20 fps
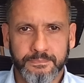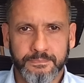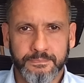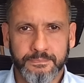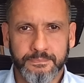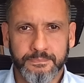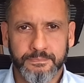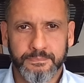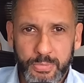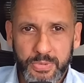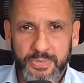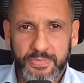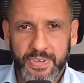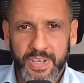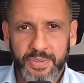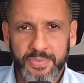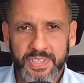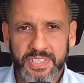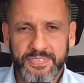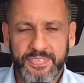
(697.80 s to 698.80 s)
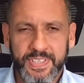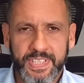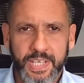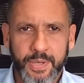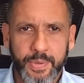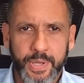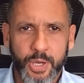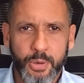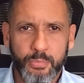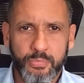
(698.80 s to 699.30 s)
I hope you found this video
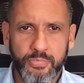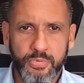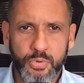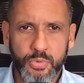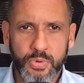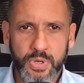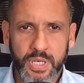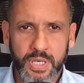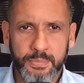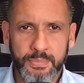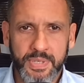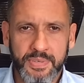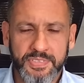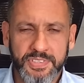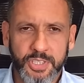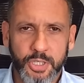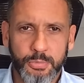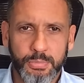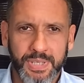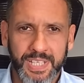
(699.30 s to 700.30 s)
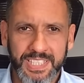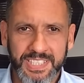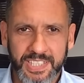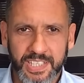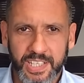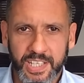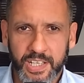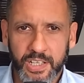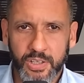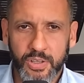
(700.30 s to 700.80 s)
helpful. If so, please
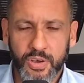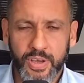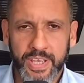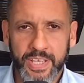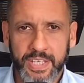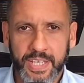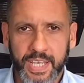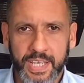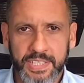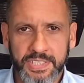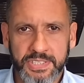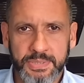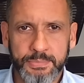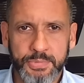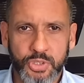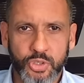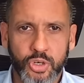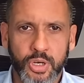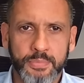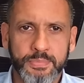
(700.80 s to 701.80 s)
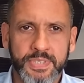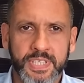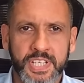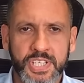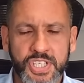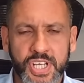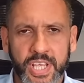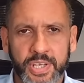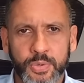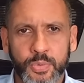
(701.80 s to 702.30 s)
click like and subscribe to the
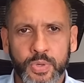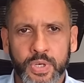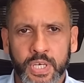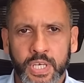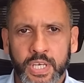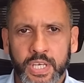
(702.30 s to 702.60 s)
channel.